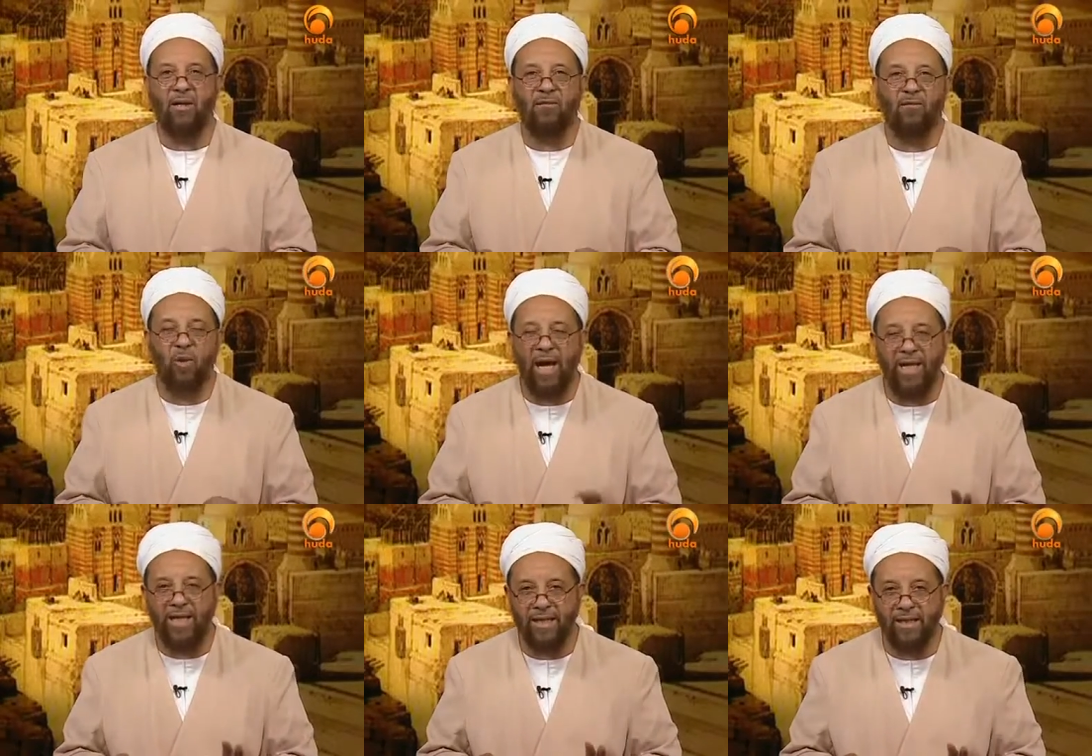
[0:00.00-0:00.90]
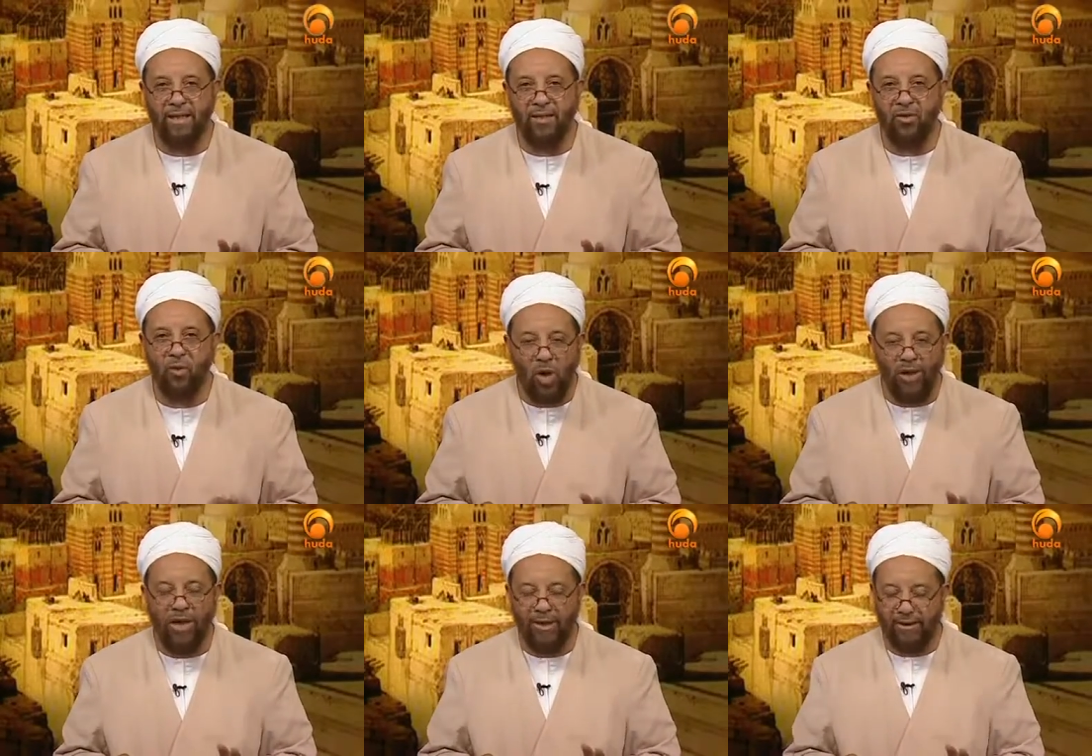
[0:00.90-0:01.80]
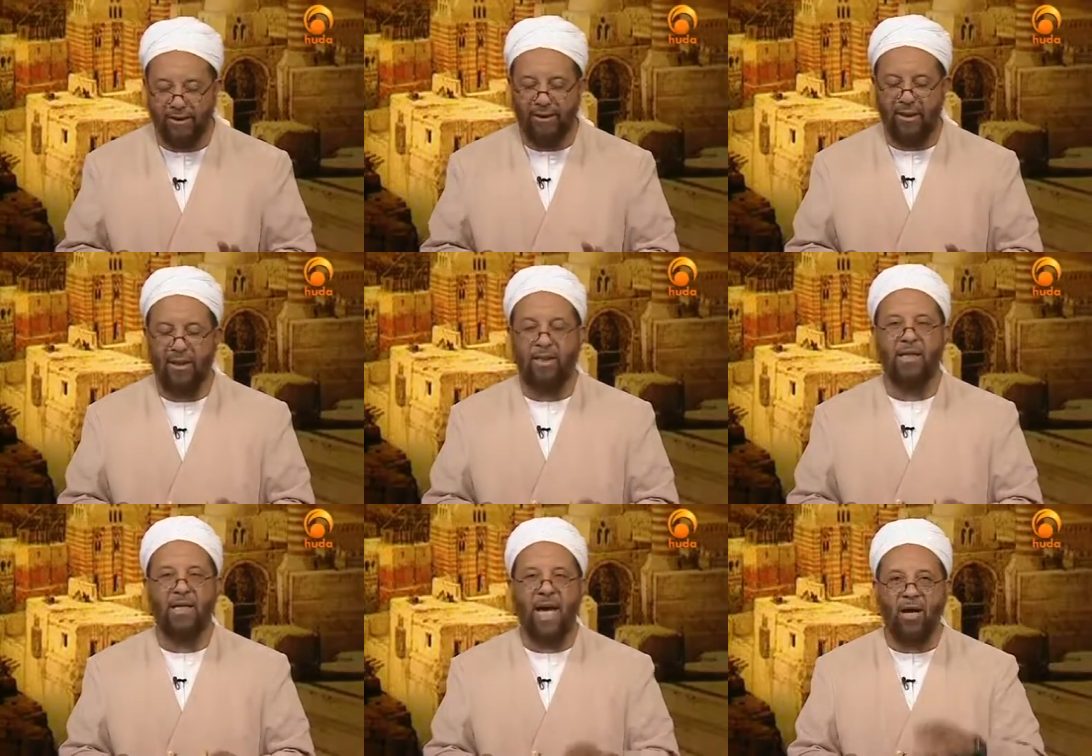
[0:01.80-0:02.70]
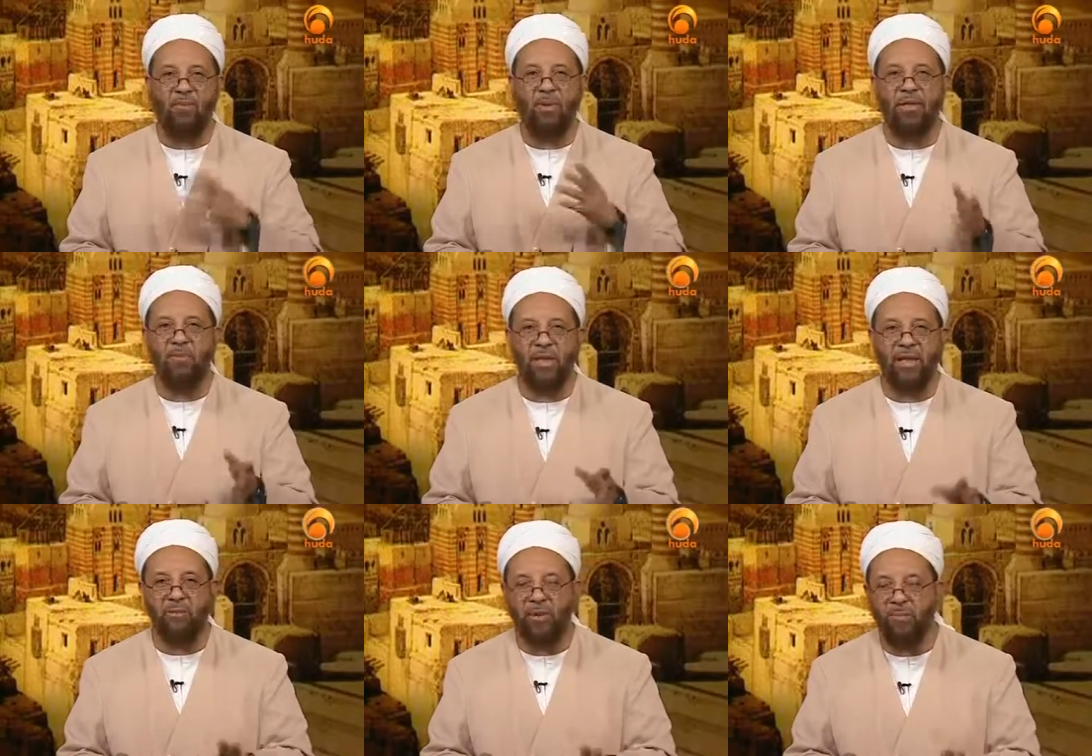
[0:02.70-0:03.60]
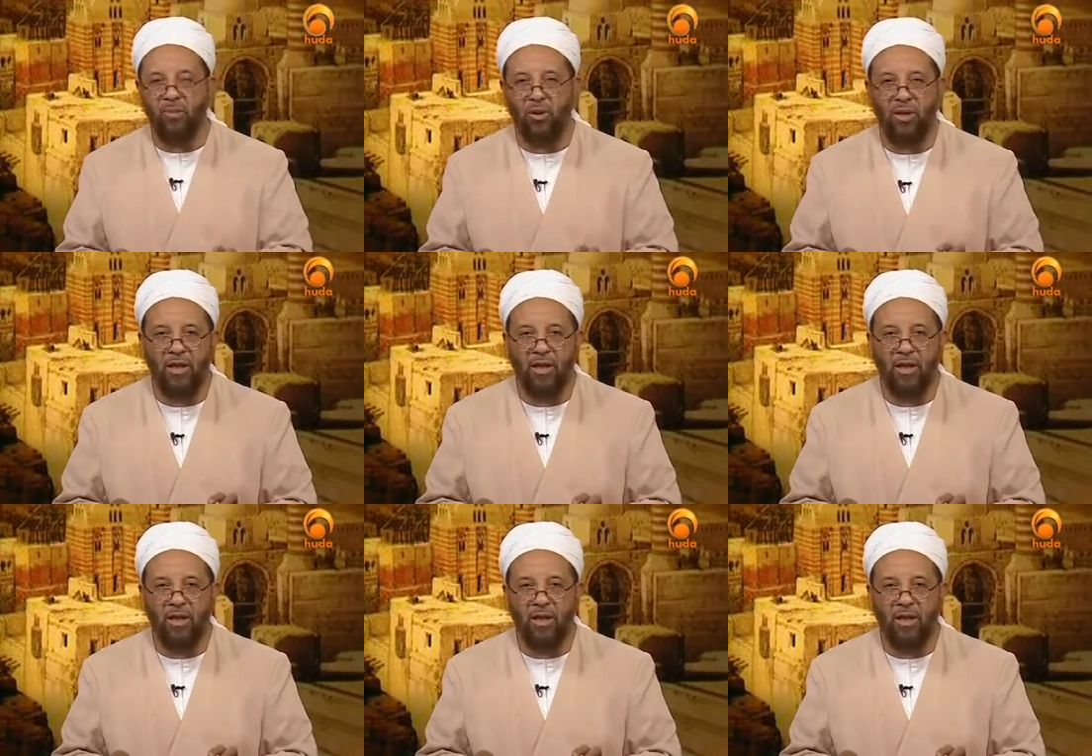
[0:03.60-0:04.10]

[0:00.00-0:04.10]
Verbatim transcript: the Fulanis, the Tuaregs, the Arabic speaking people.